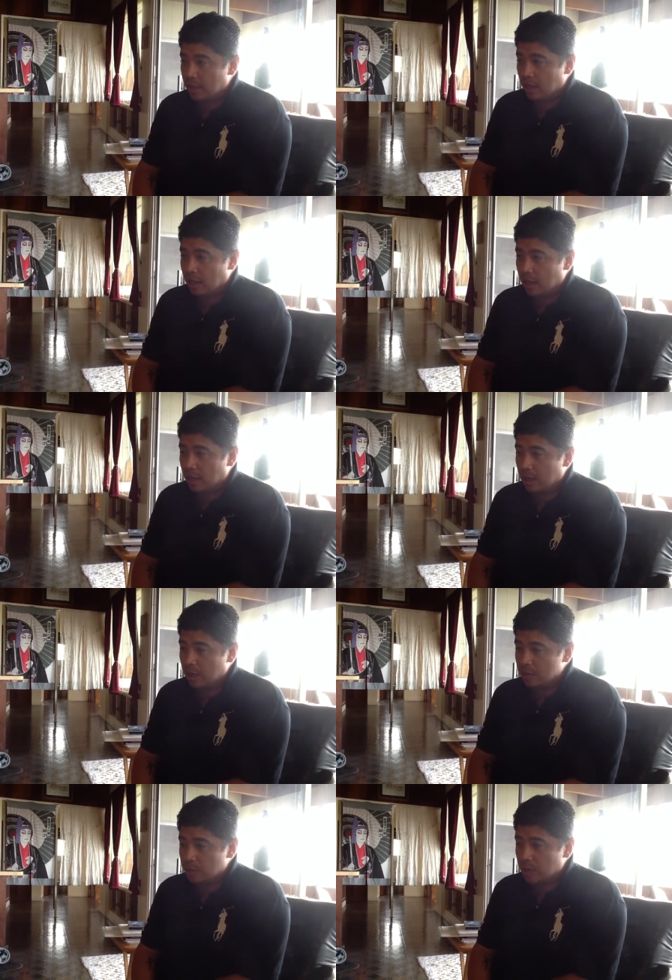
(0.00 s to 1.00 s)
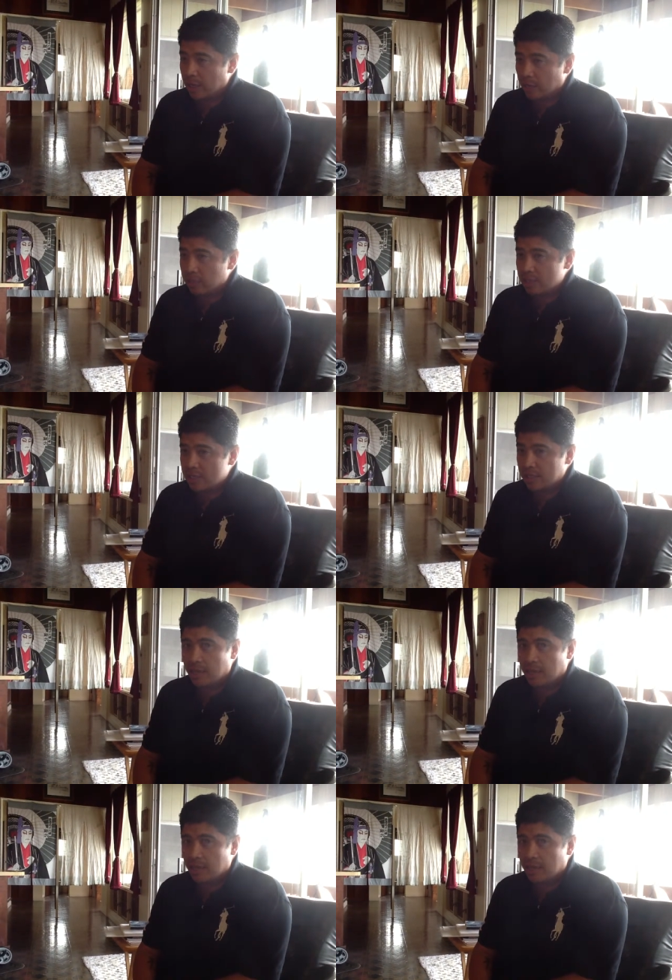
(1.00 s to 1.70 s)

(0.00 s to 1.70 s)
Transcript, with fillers: uh, has really helped me see